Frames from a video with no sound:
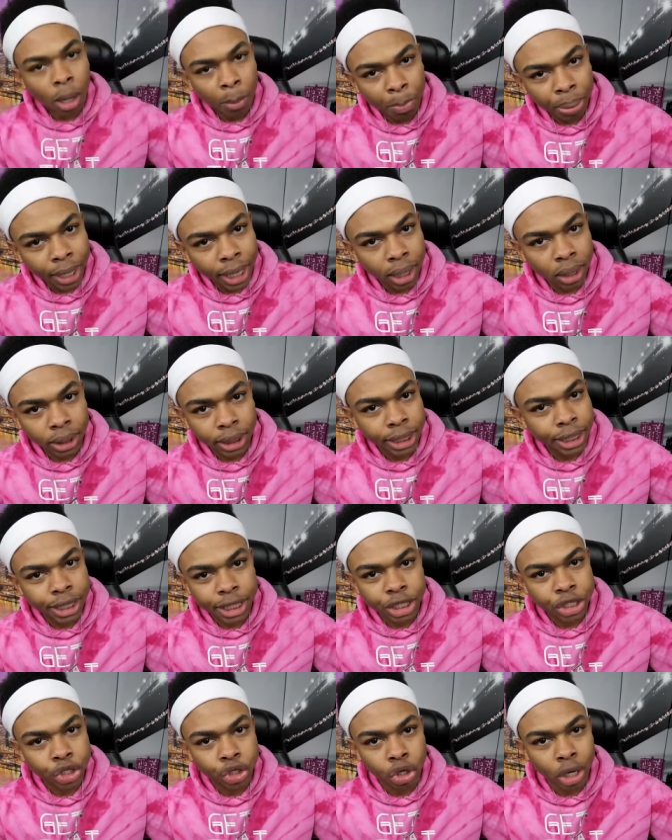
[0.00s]
Apparently
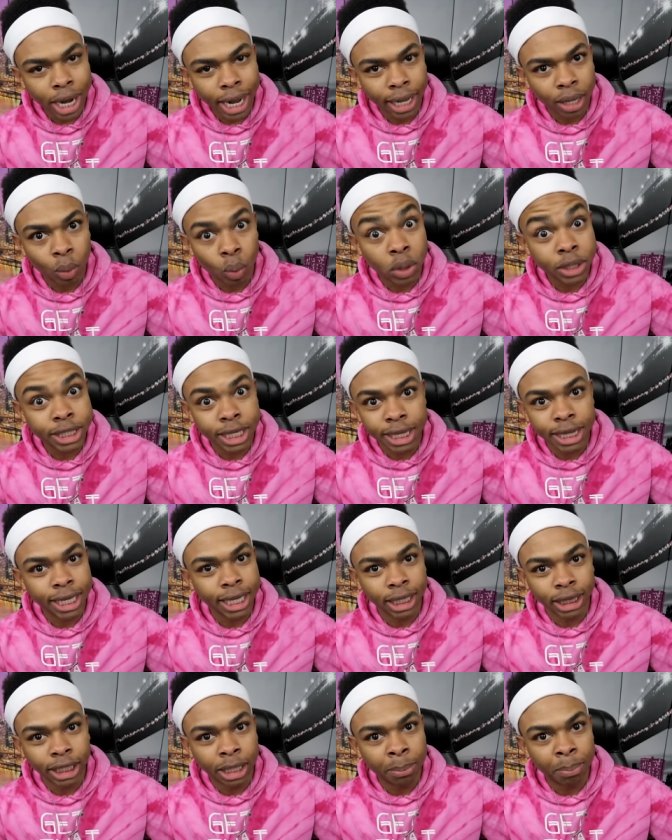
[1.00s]
this dragon was in
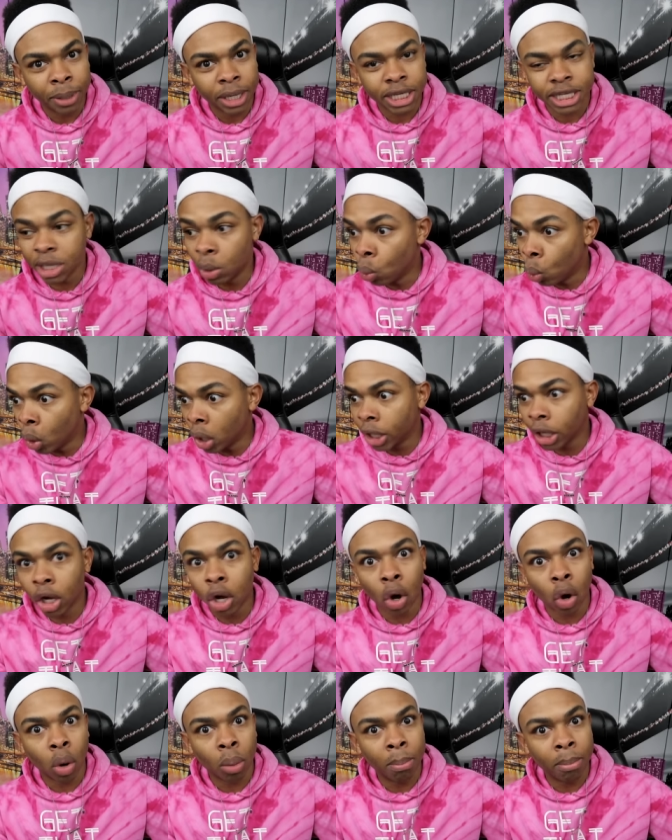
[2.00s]
the Olympics and won a
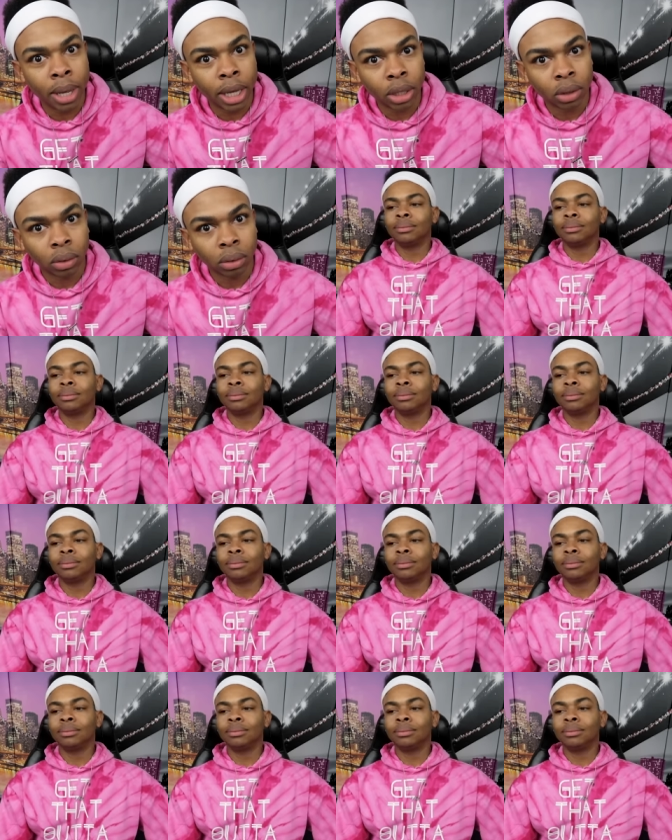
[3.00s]
gold medal.